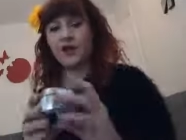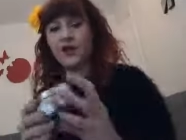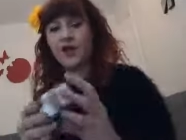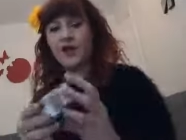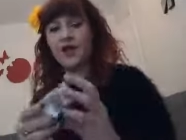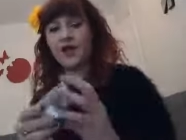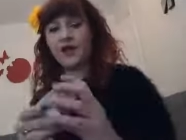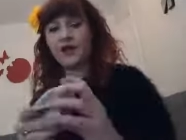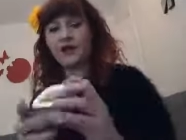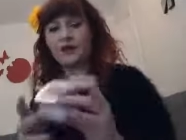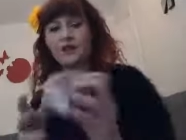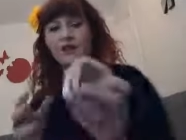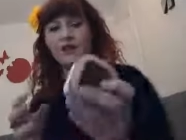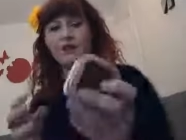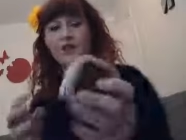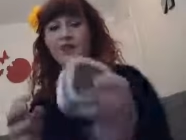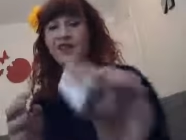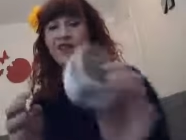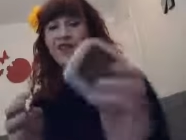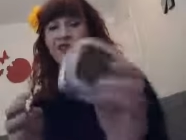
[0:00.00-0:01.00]
And
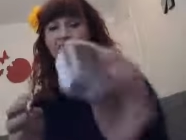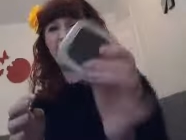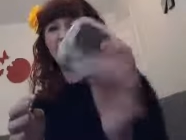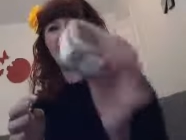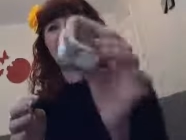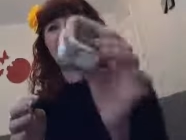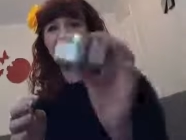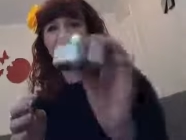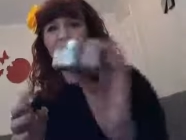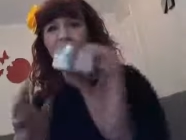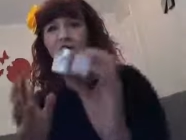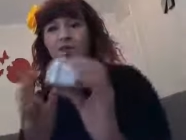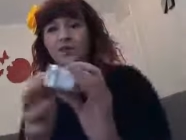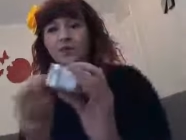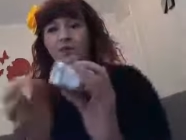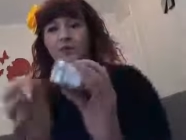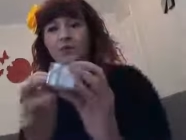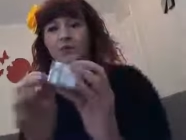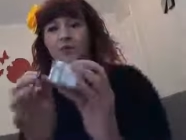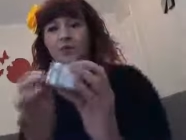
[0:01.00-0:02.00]
these are great. These are great
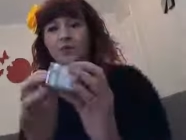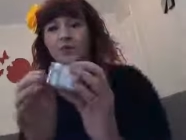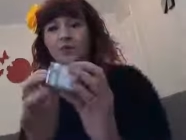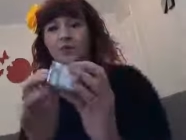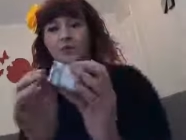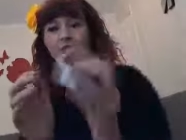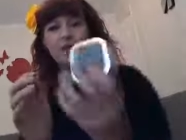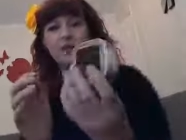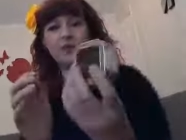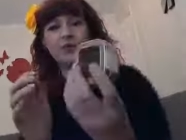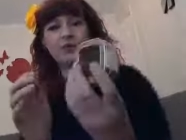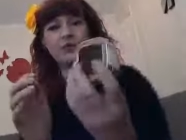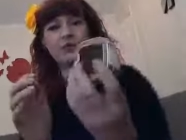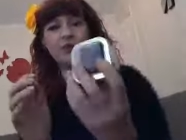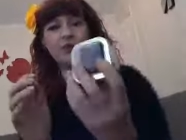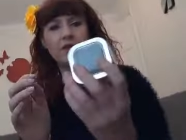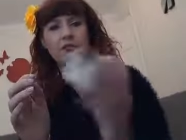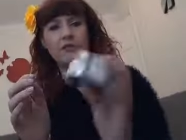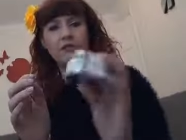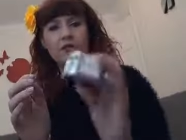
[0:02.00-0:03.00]
wee tubs as well. I mean,
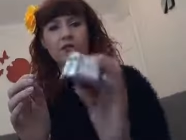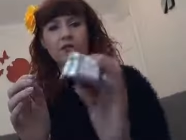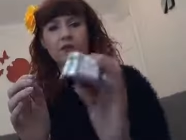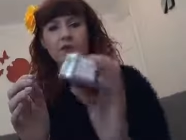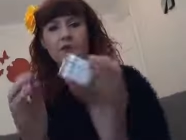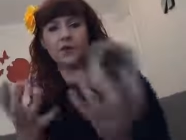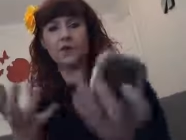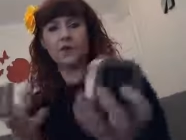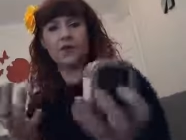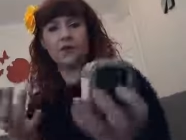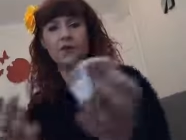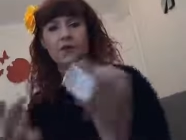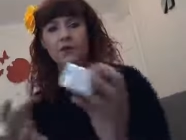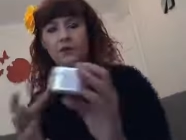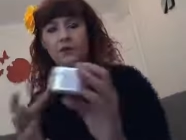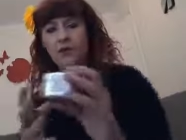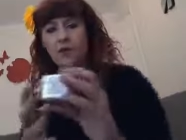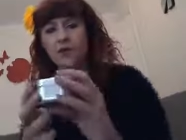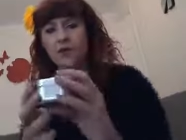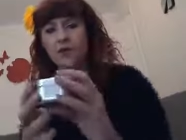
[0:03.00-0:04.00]
for someone who, you know,
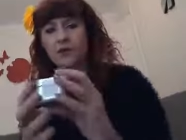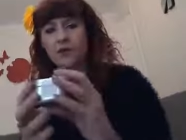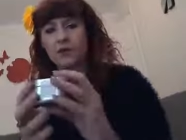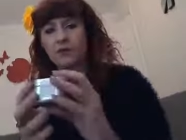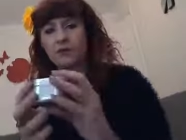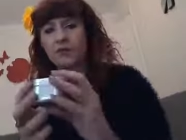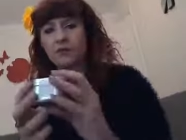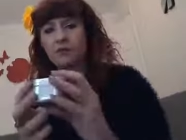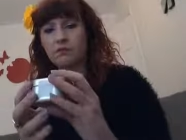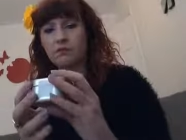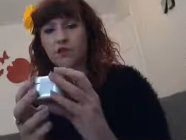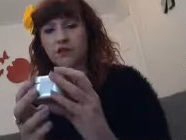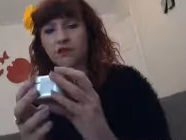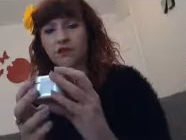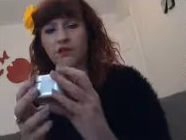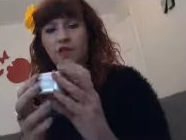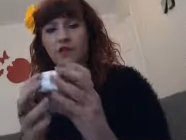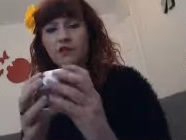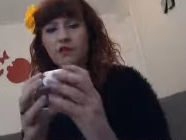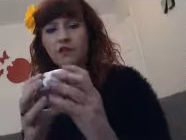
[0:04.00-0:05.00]
I'm quite into my
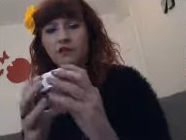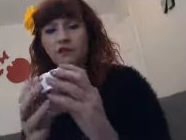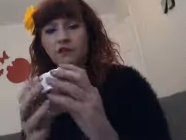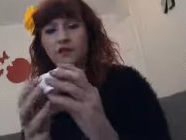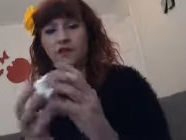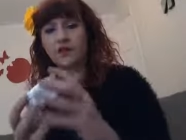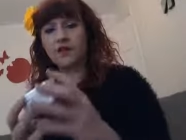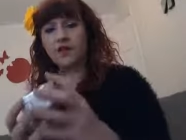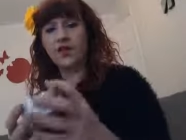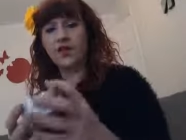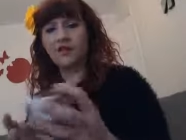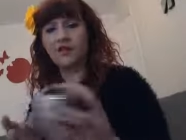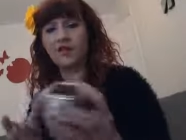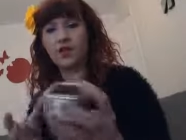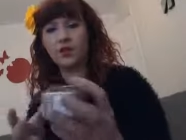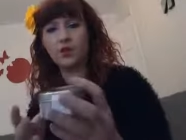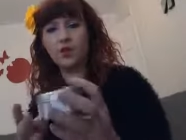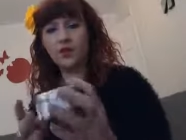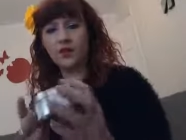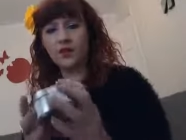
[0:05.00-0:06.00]
recycling and things like that and
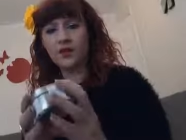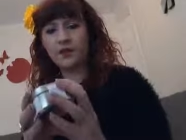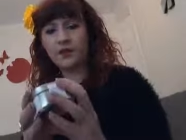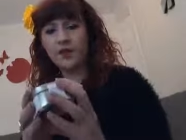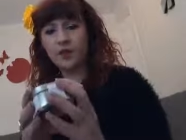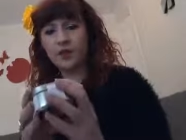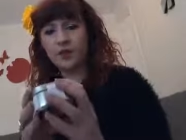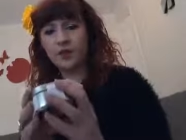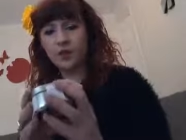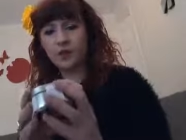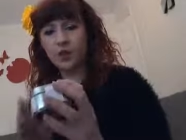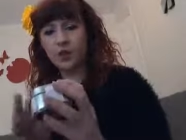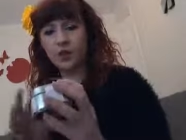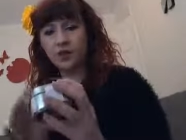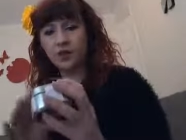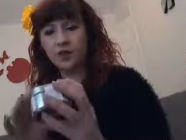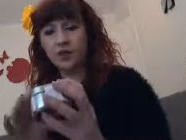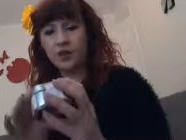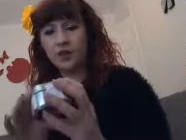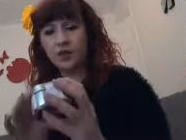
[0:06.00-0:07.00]
reusing things, up
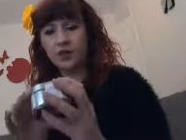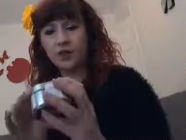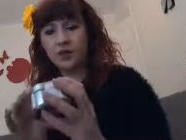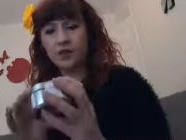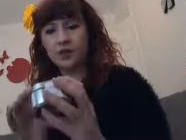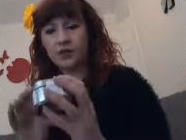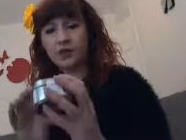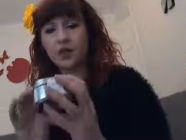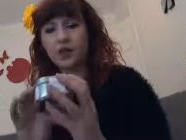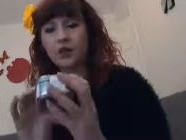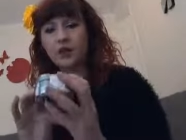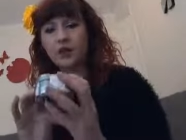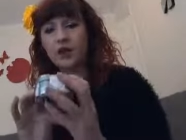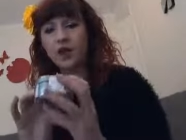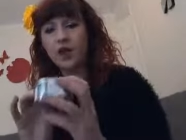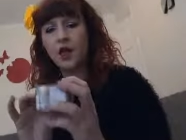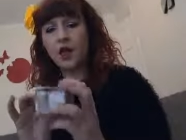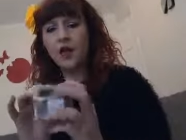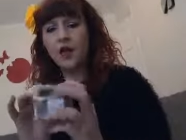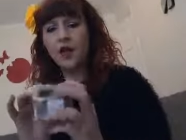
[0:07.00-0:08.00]
using things, upcycling.
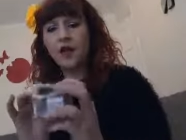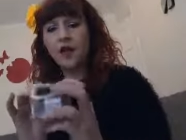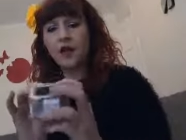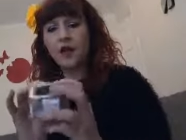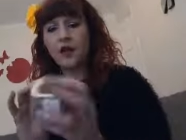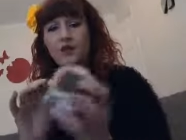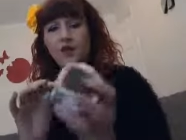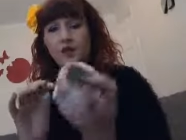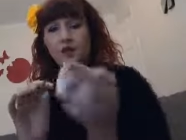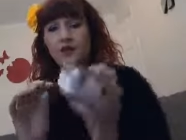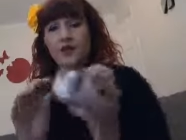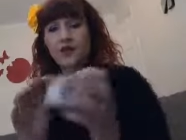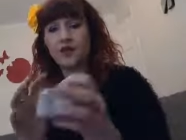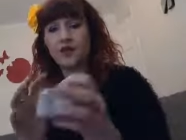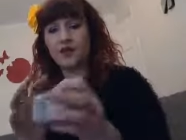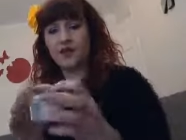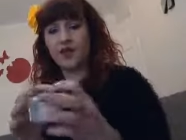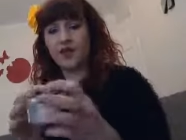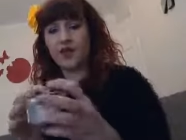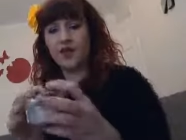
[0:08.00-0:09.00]
And um, these are
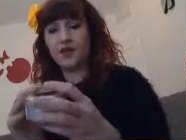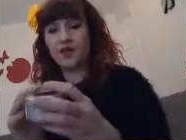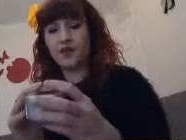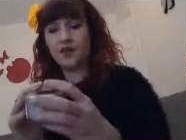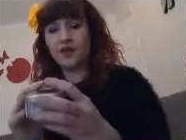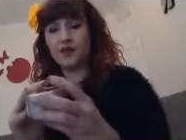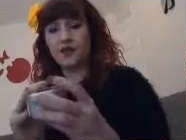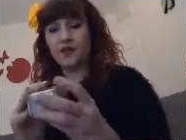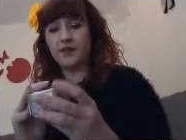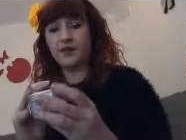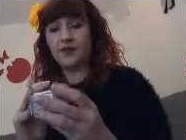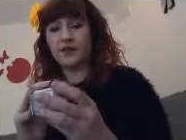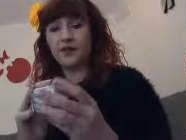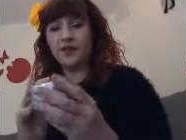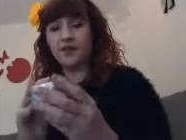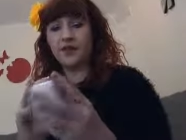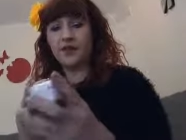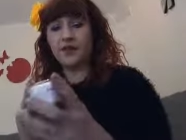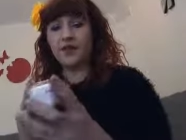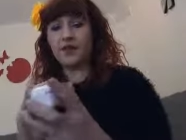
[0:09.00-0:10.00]
great. So you
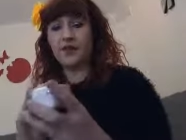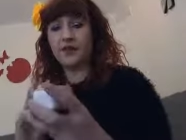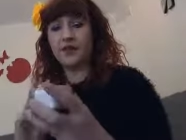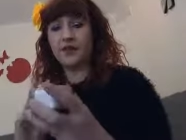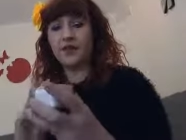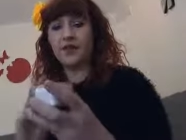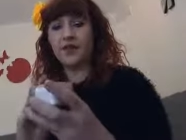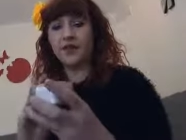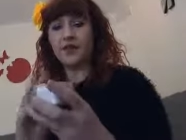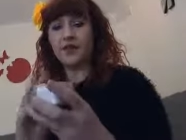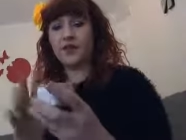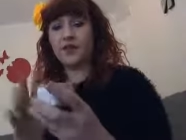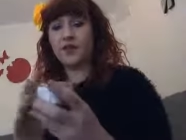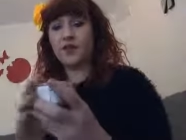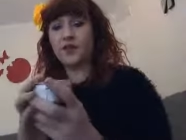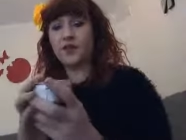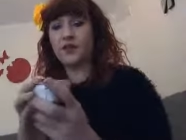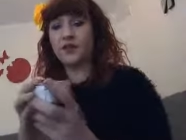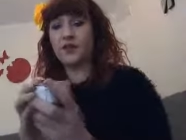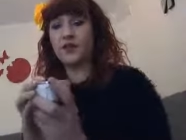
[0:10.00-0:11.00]
definitely, you definitely get the
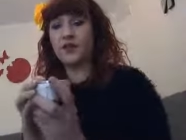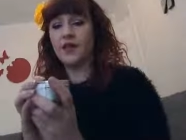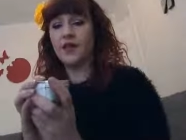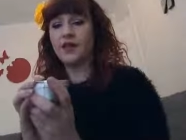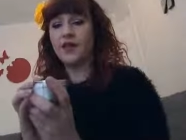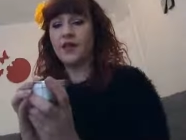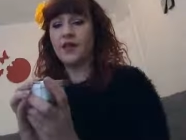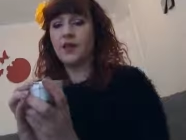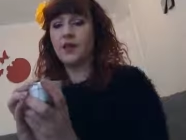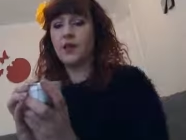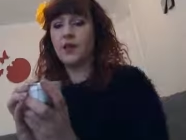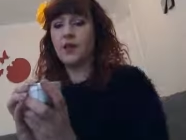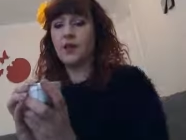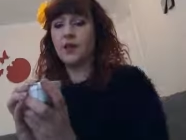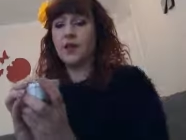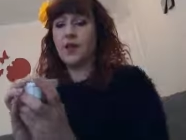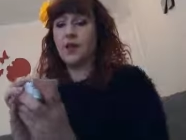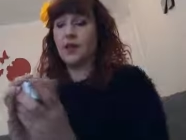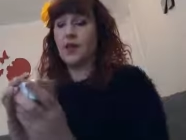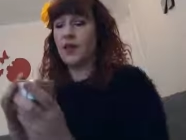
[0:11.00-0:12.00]
use out of this.
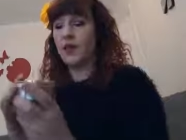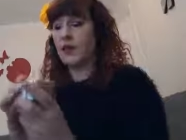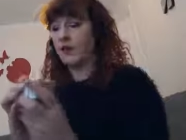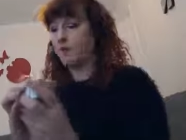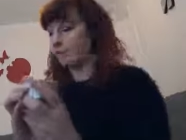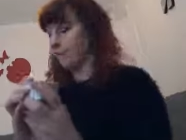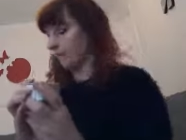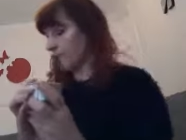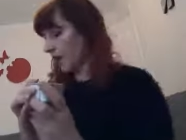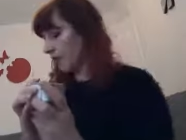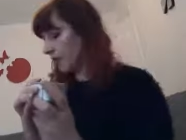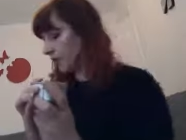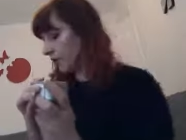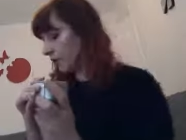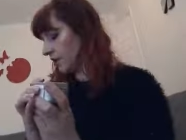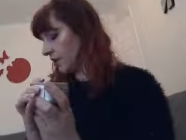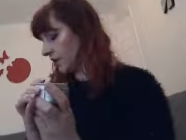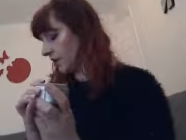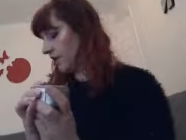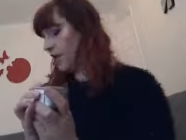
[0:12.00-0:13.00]
Um, I
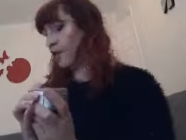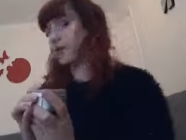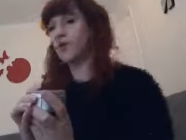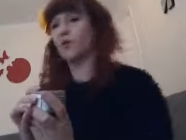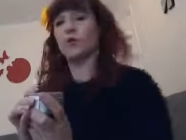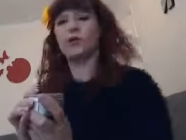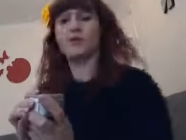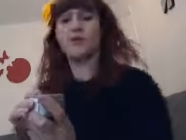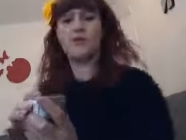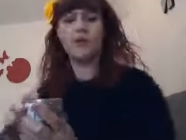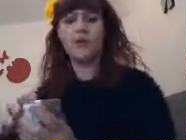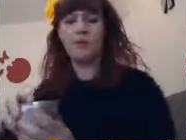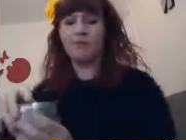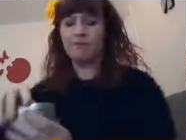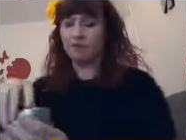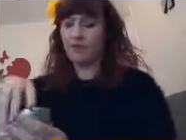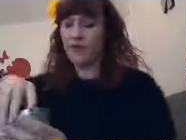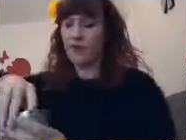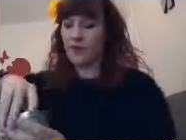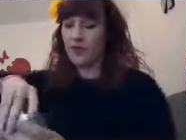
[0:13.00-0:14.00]
wonder if they do do a,
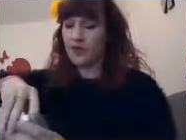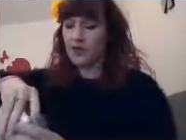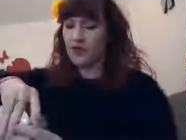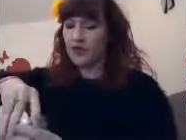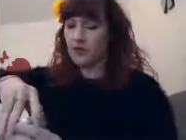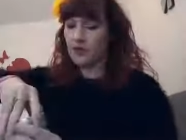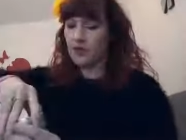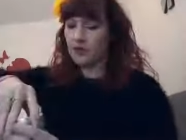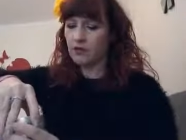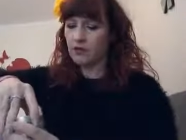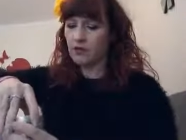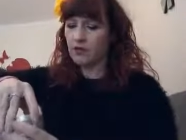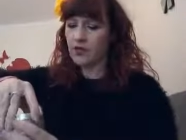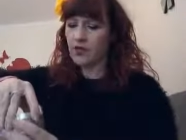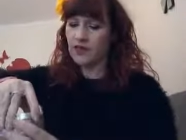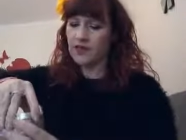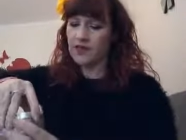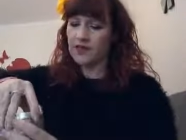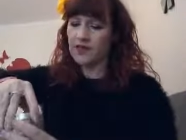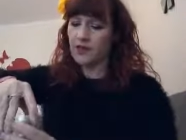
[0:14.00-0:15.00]
maybe a recycle
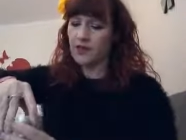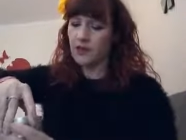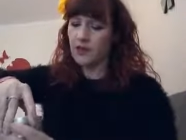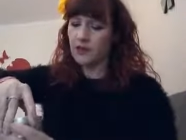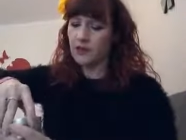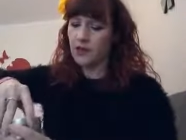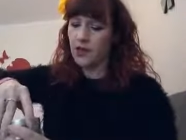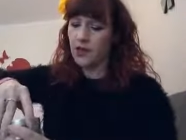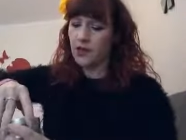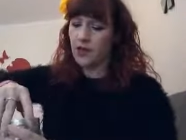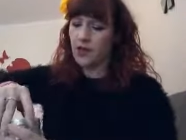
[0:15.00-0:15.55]
kind of scheme.